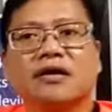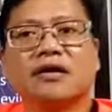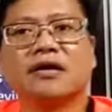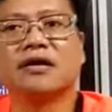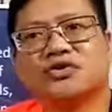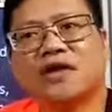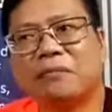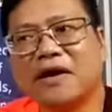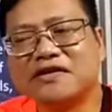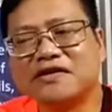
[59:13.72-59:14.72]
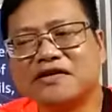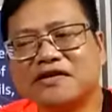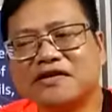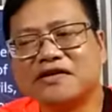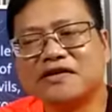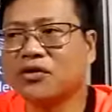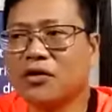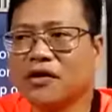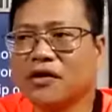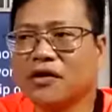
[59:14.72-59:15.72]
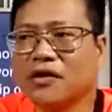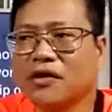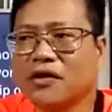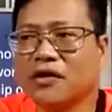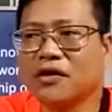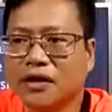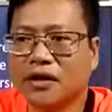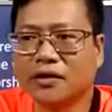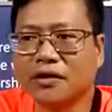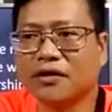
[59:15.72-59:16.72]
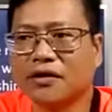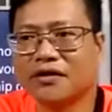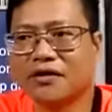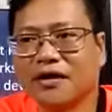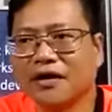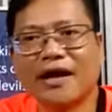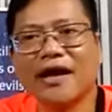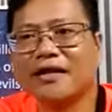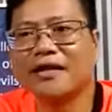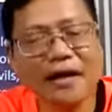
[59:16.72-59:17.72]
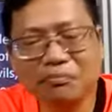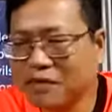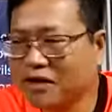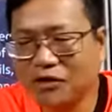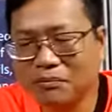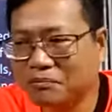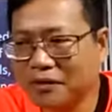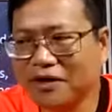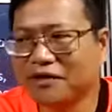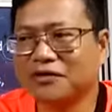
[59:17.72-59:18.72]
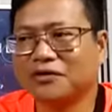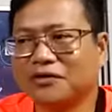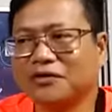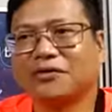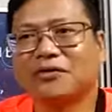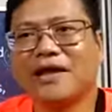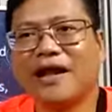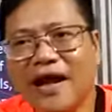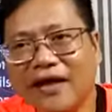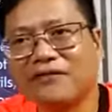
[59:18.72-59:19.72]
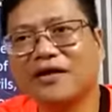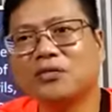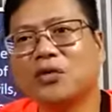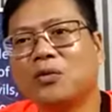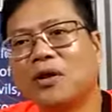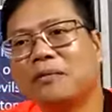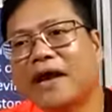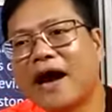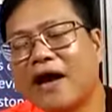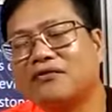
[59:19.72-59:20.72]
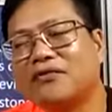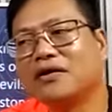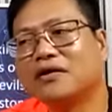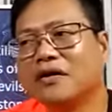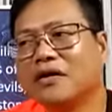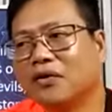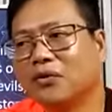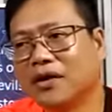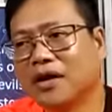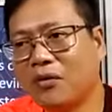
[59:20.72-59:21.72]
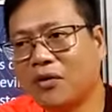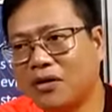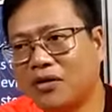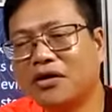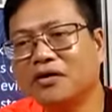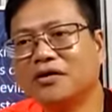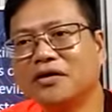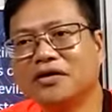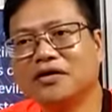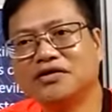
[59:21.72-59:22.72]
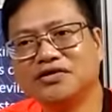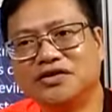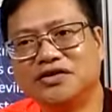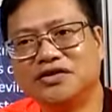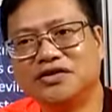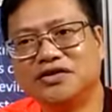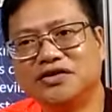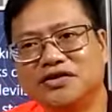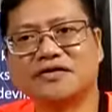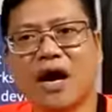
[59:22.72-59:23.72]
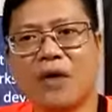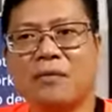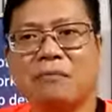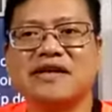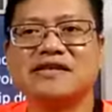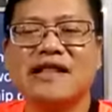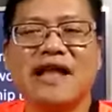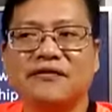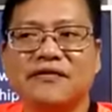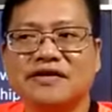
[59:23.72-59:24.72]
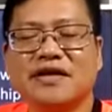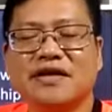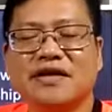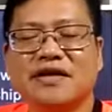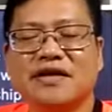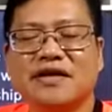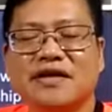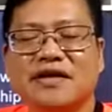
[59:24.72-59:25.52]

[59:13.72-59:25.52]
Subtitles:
So the best life that they are talking about here on earth cannot be compared to the life that we will be having with our Lord Jesus Christ. Our best life is not here on earth.